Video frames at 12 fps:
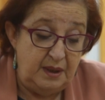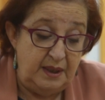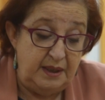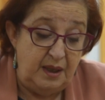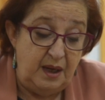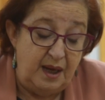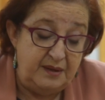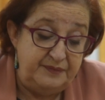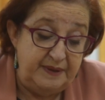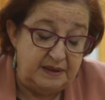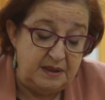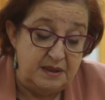and our
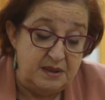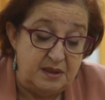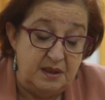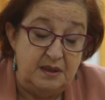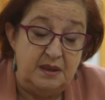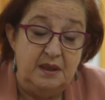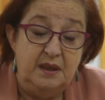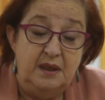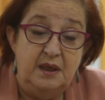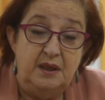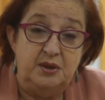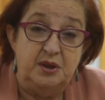heartfelt concern
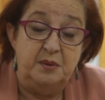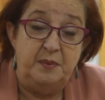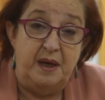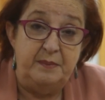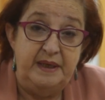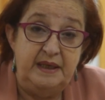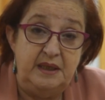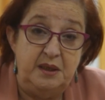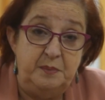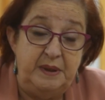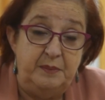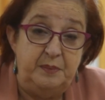to the
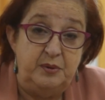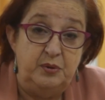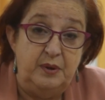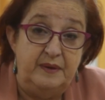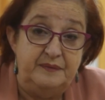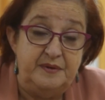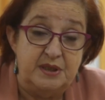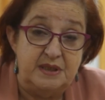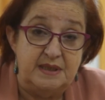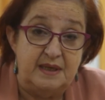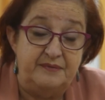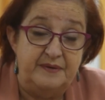Barbadian people who have
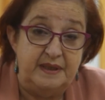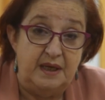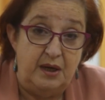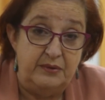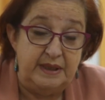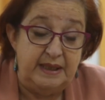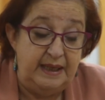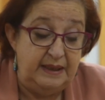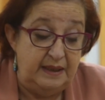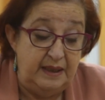just suffered a hurricane,